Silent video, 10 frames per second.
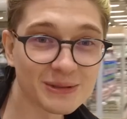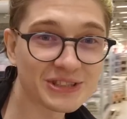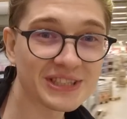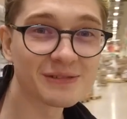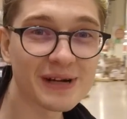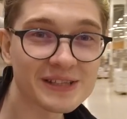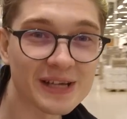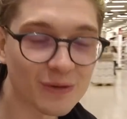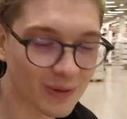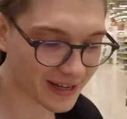seeing right
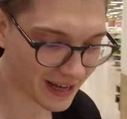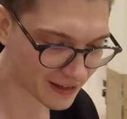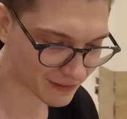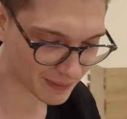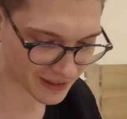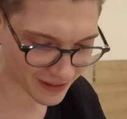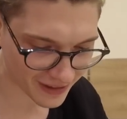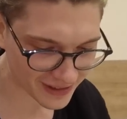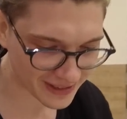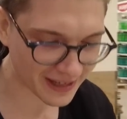now what I have in my
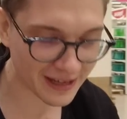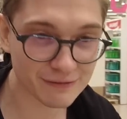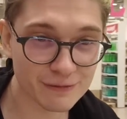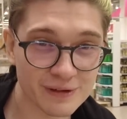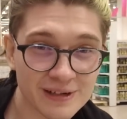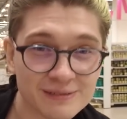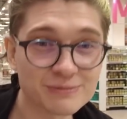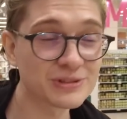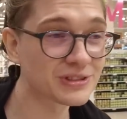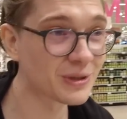cart, I have really
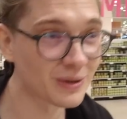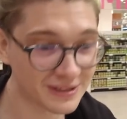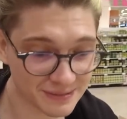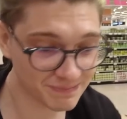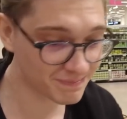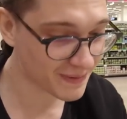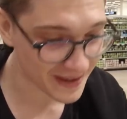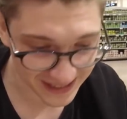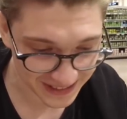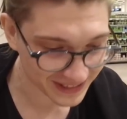solid
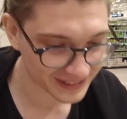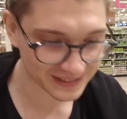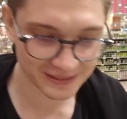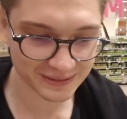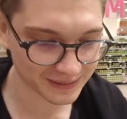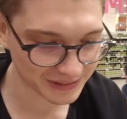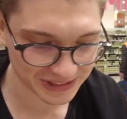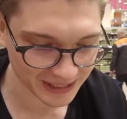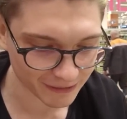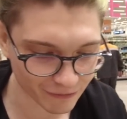basic
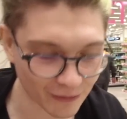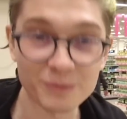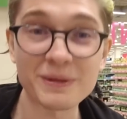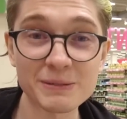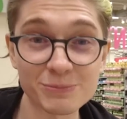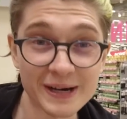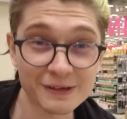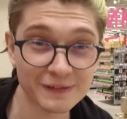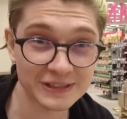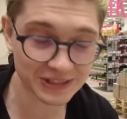stuff for my
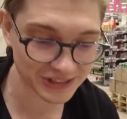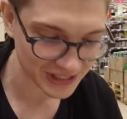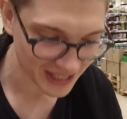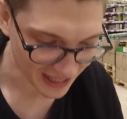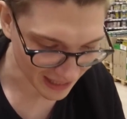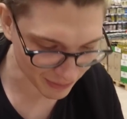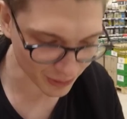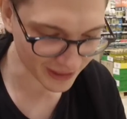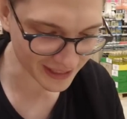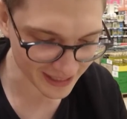breakfasts. I'm
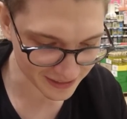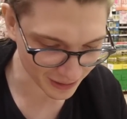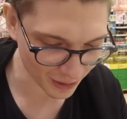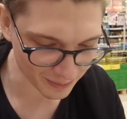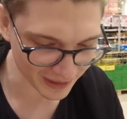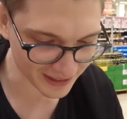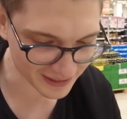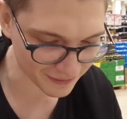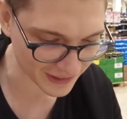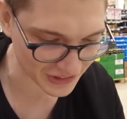gonna get
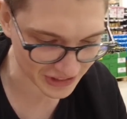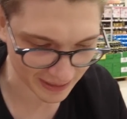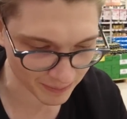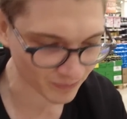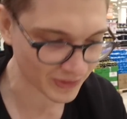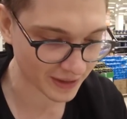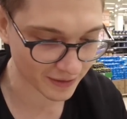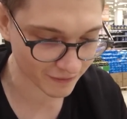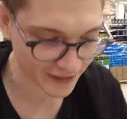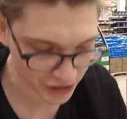omelette with some
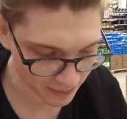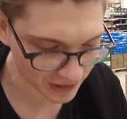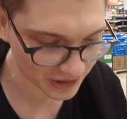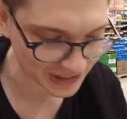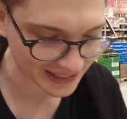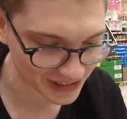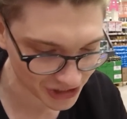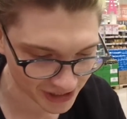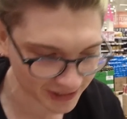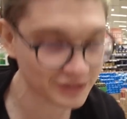vegetables and
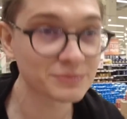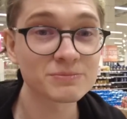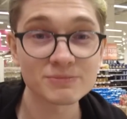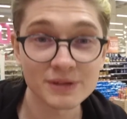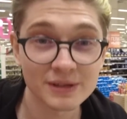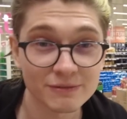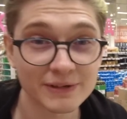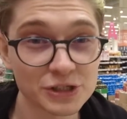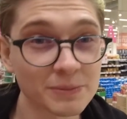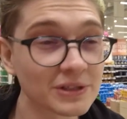cheese.
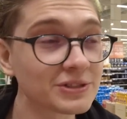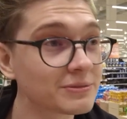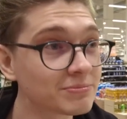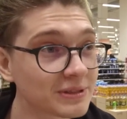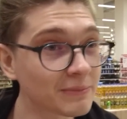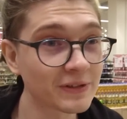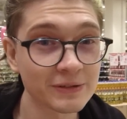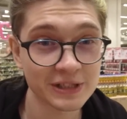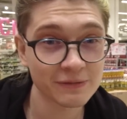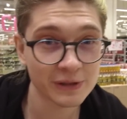Vegetables,
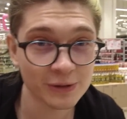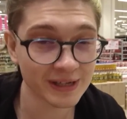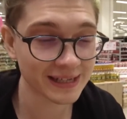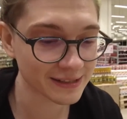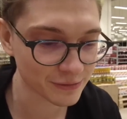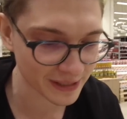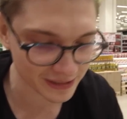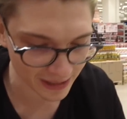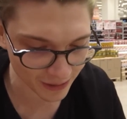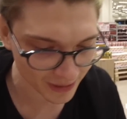something that we're gonna get right
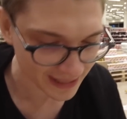now.